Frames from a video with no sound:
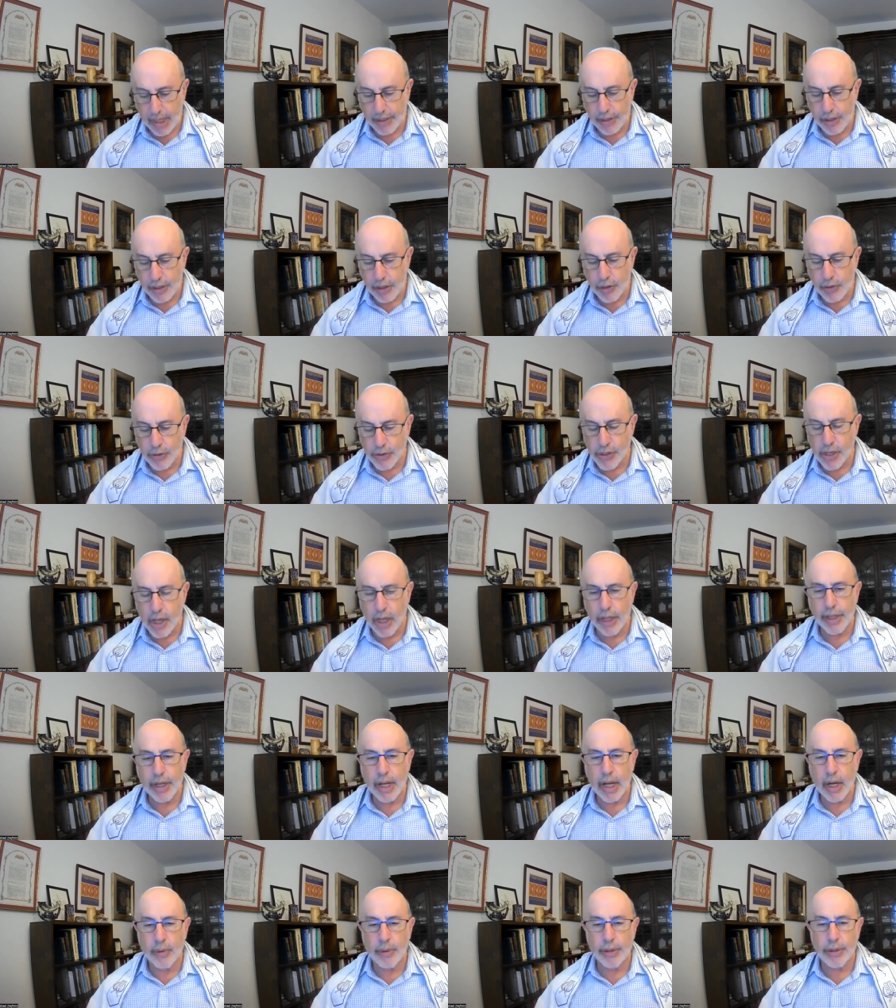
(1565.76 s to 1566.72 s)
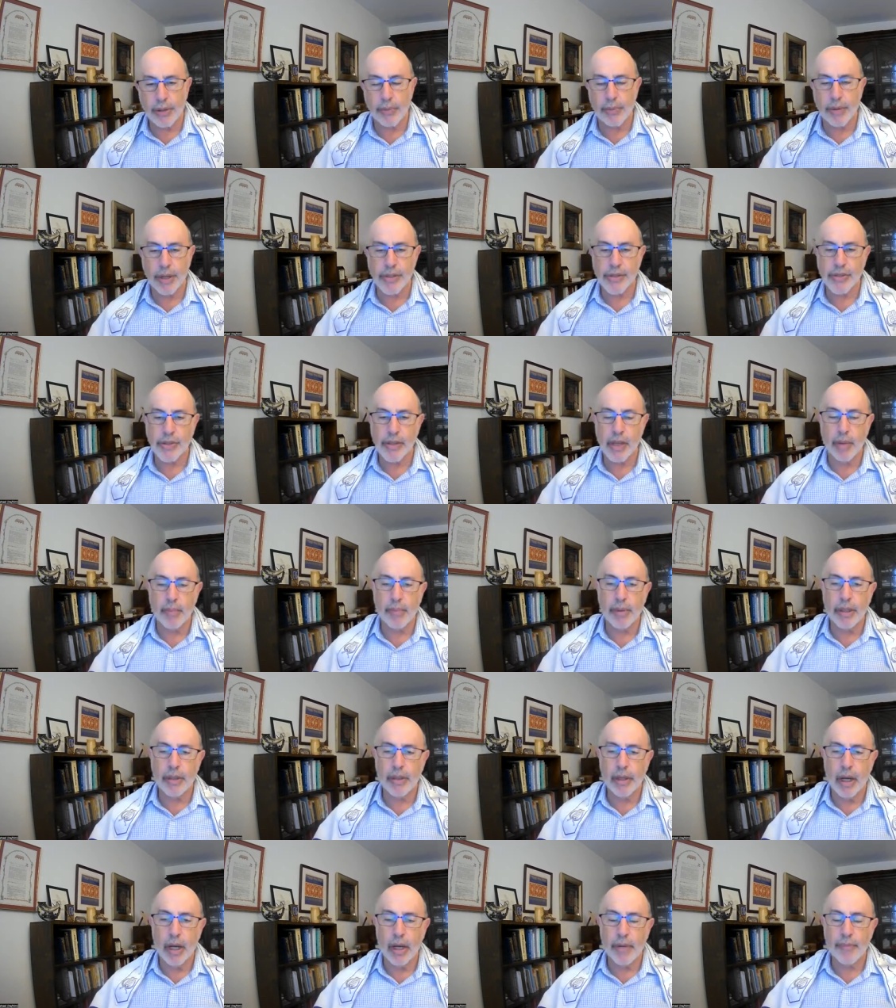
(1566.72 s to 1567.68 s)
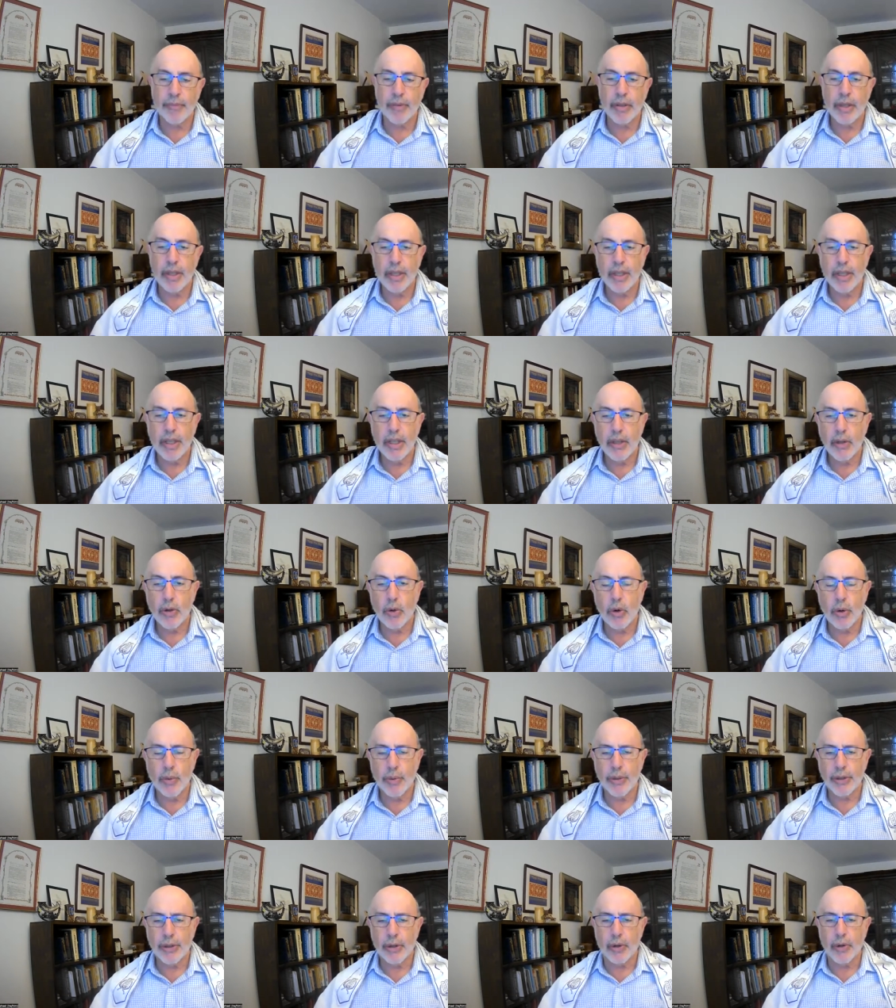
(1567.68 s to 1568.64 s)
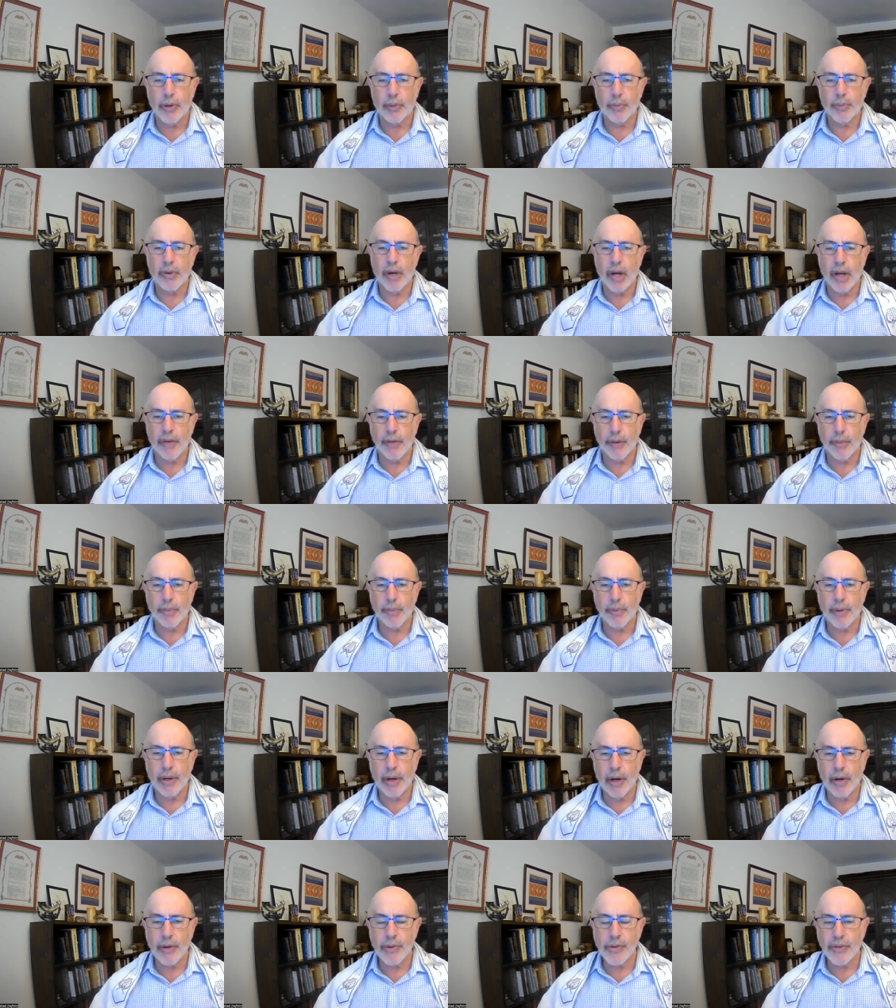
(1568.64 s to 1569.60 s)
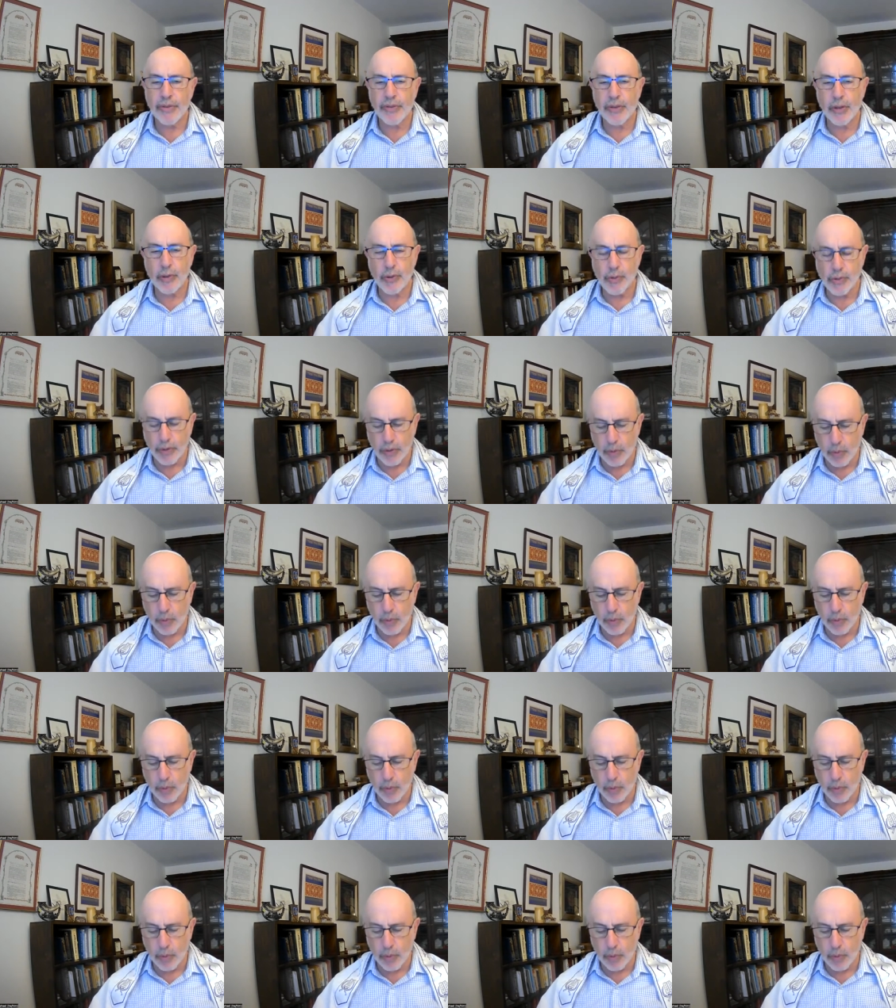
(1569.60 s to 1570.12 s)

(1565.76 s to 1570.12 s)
you silently now with the rest of the Amidah or with our own private prayers using